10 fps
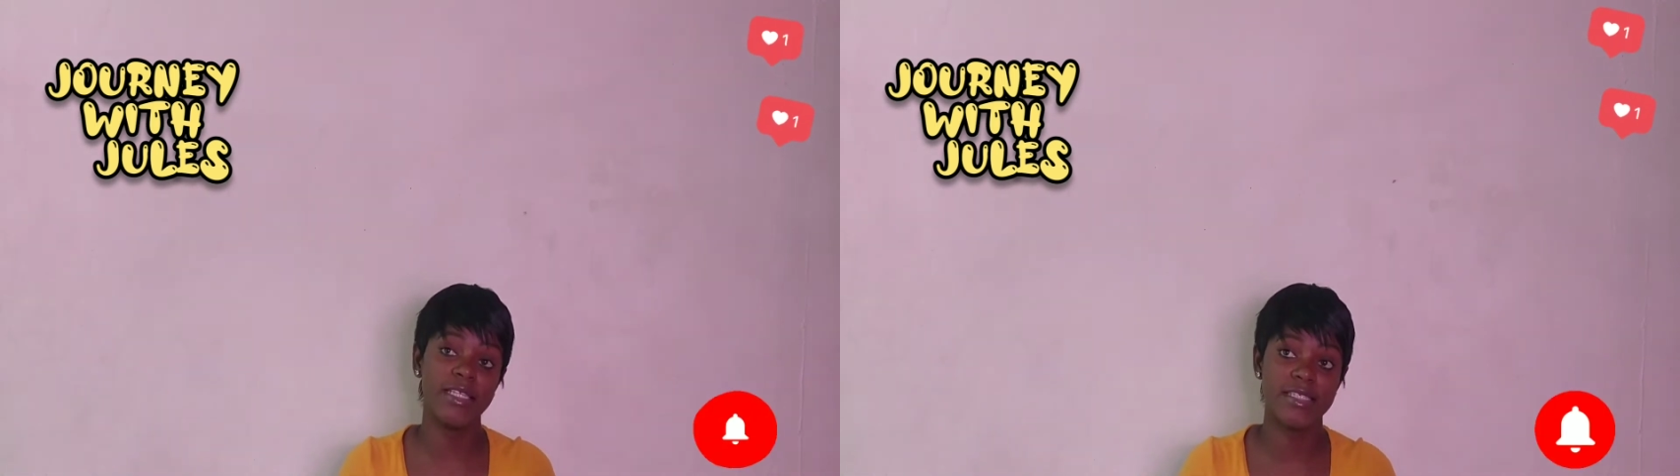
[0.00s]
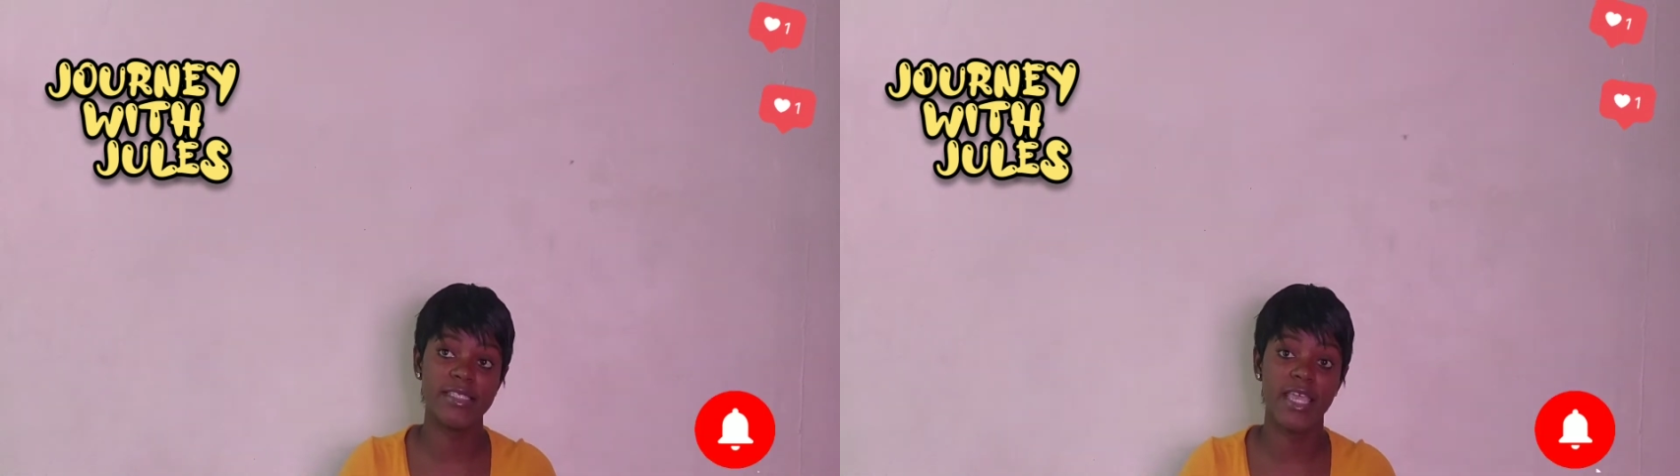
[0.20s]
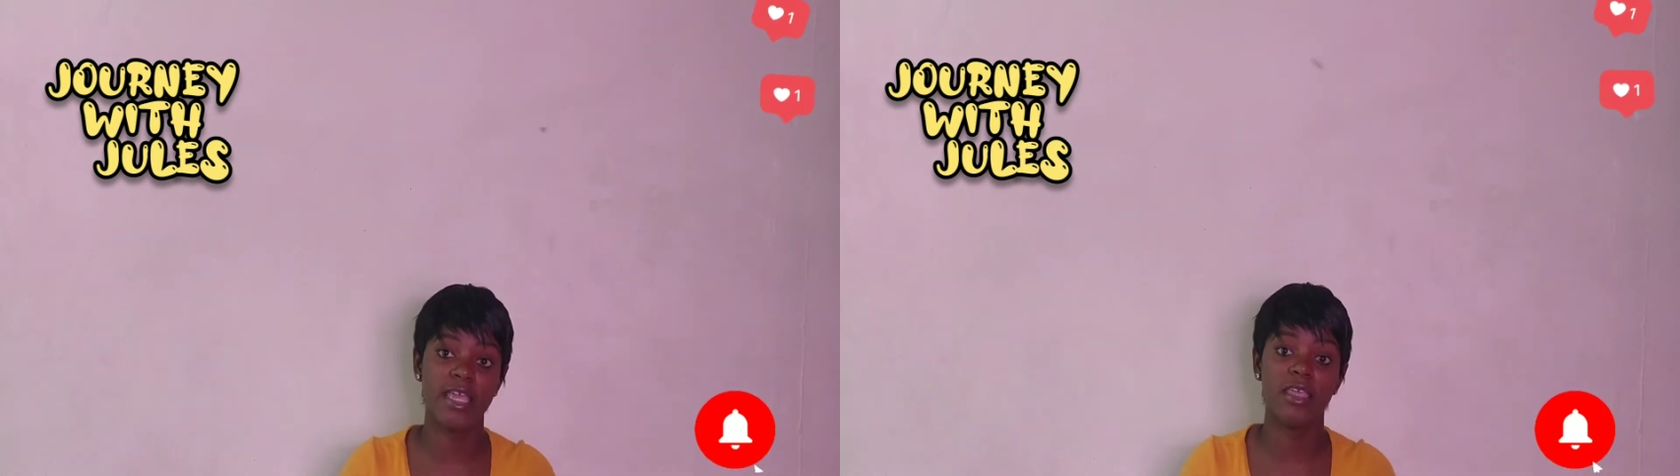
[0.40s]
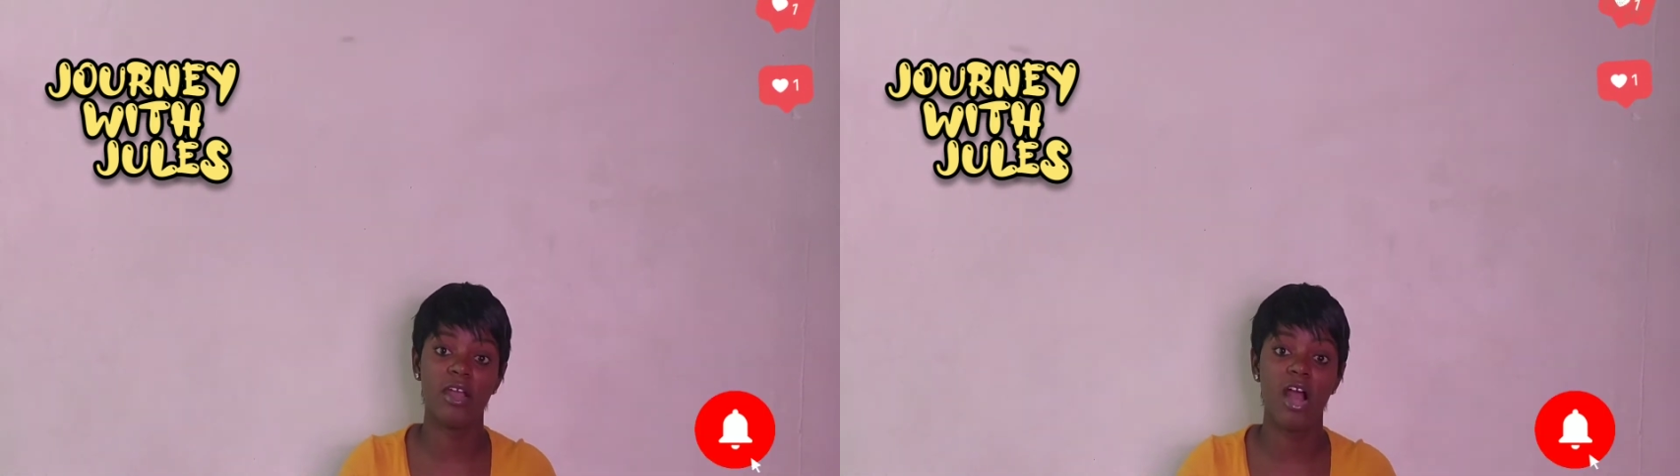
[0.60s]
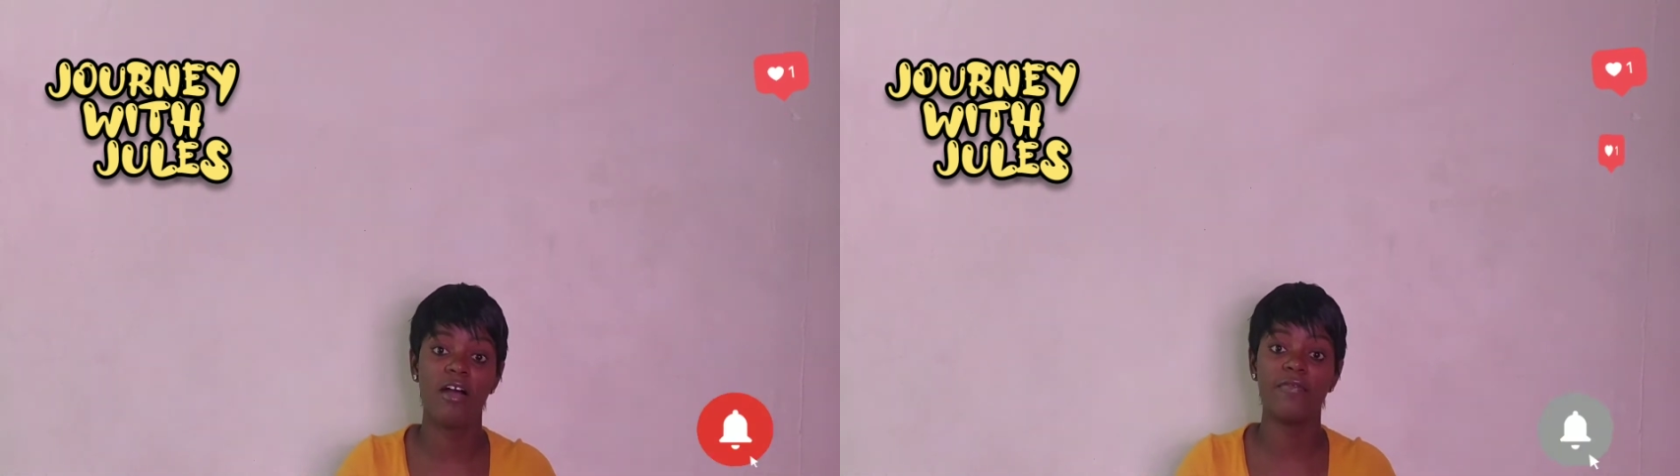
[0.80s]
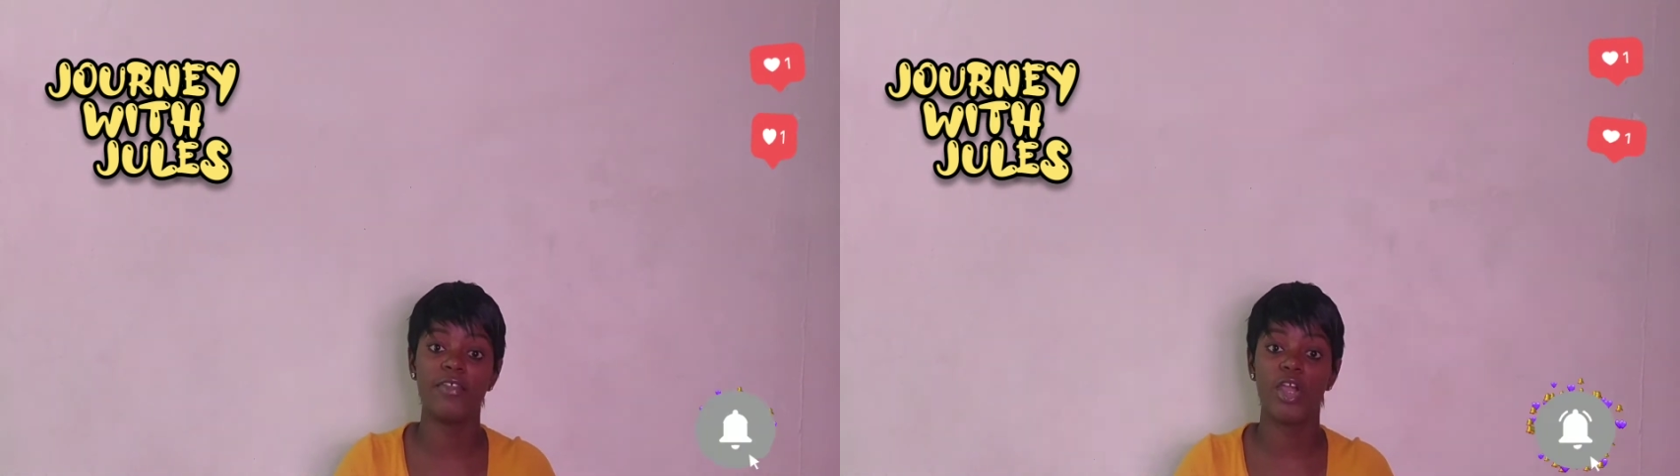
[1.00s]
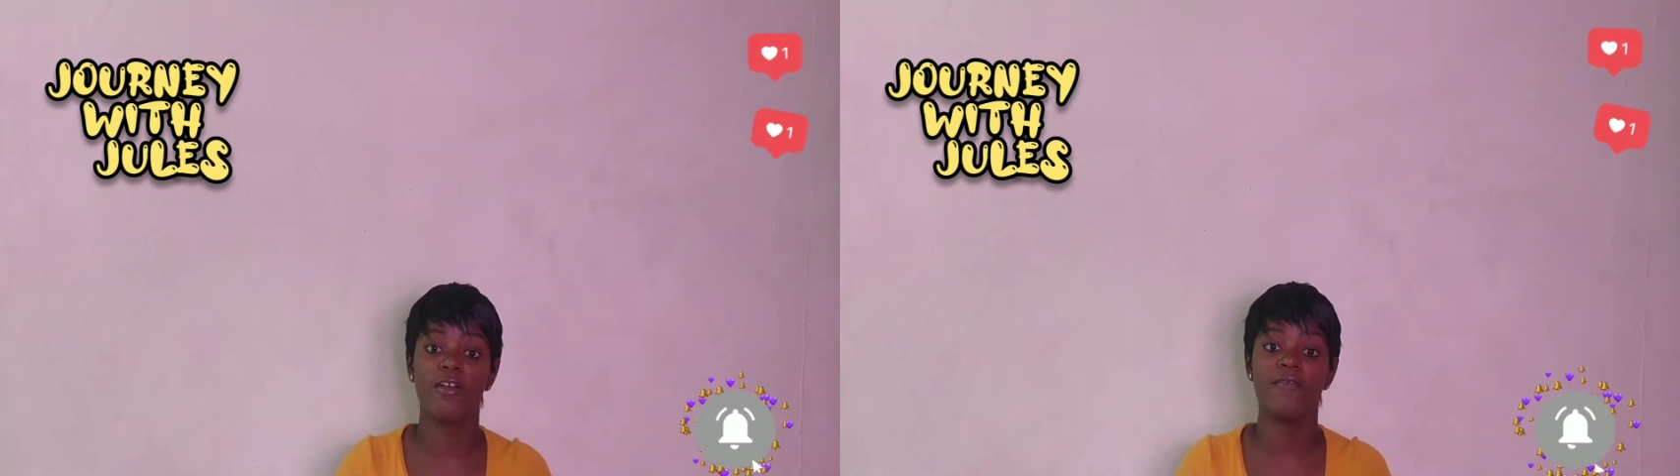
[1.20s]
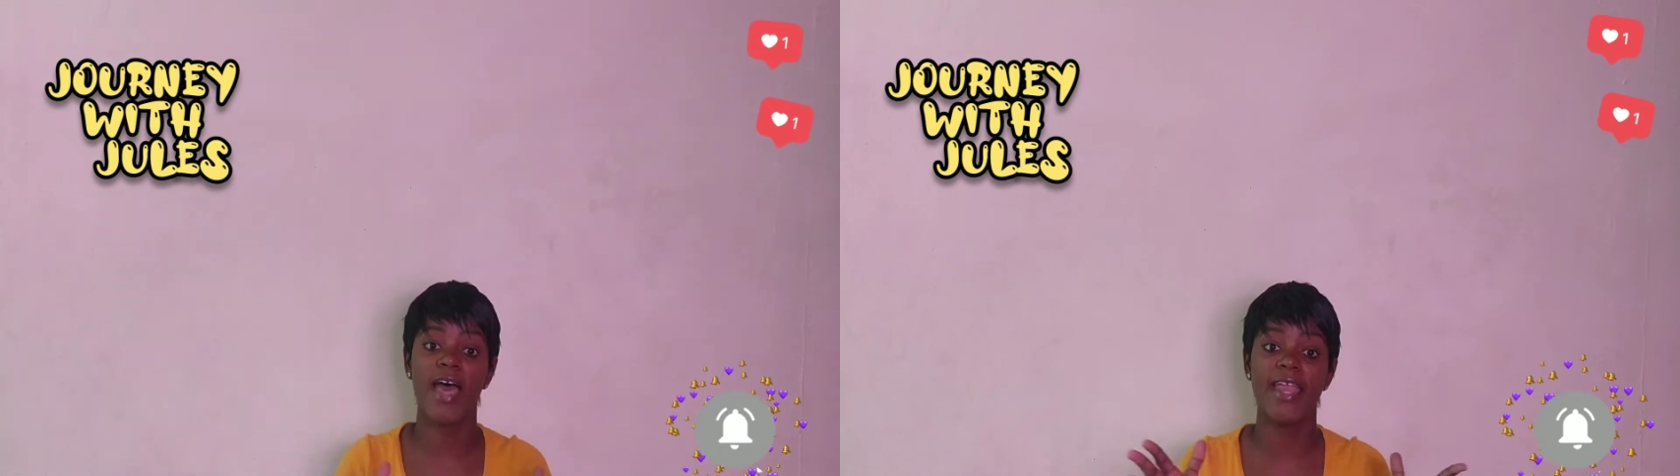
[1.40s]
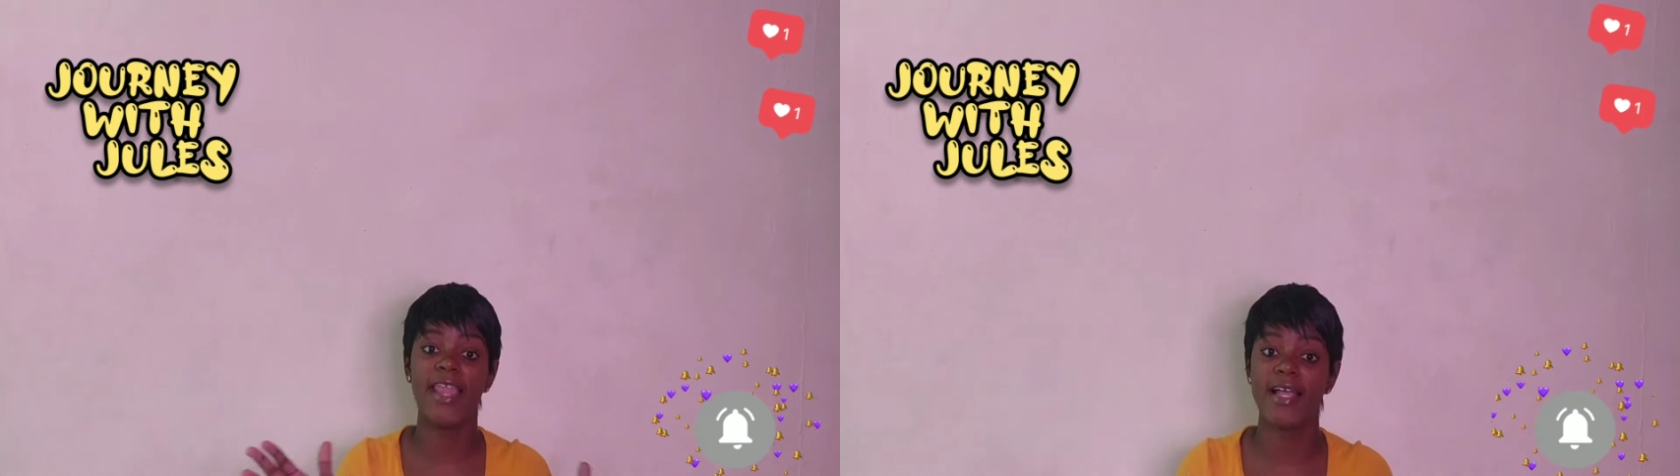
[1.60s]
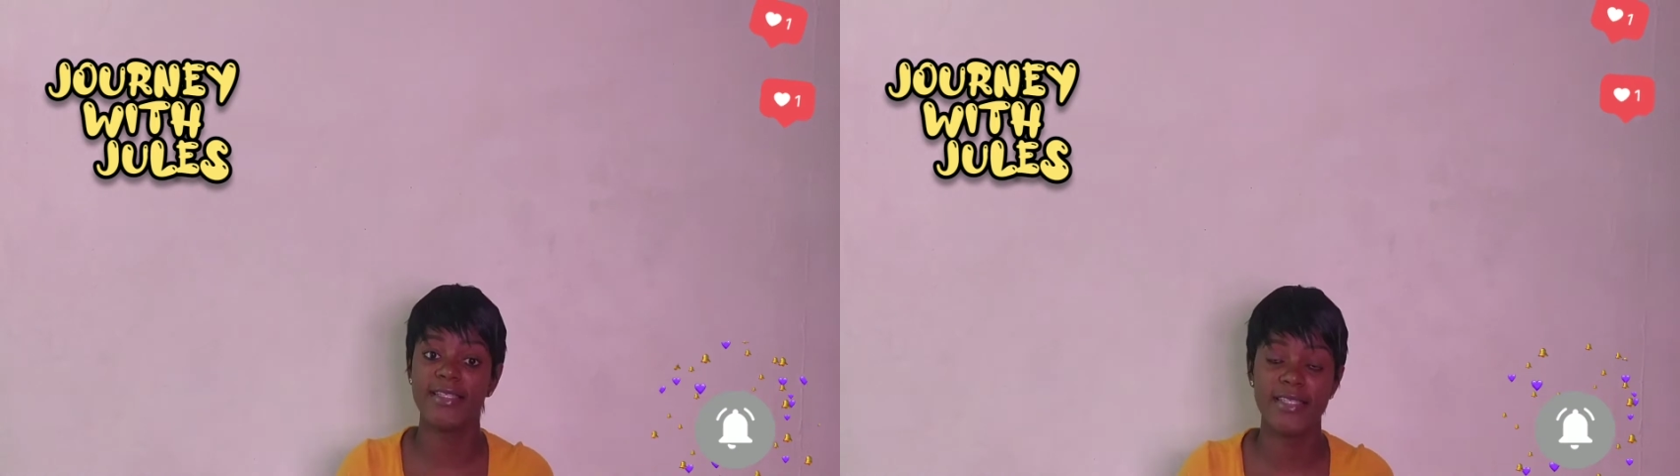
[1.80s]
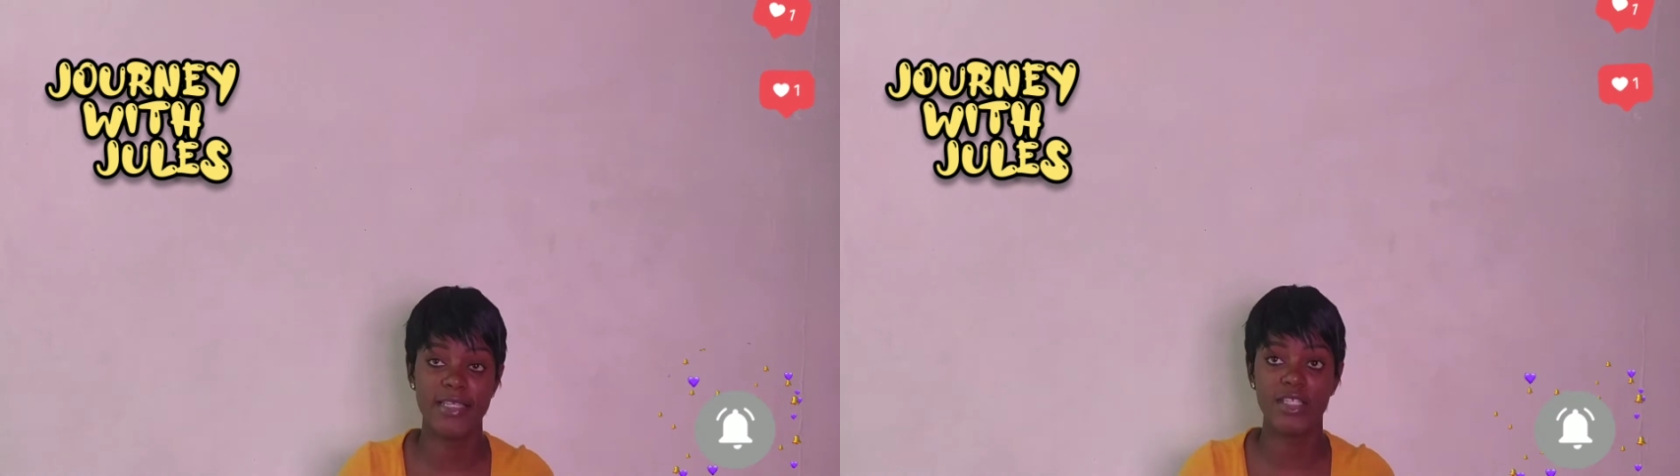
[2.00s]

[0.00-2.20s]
to take care of your finances,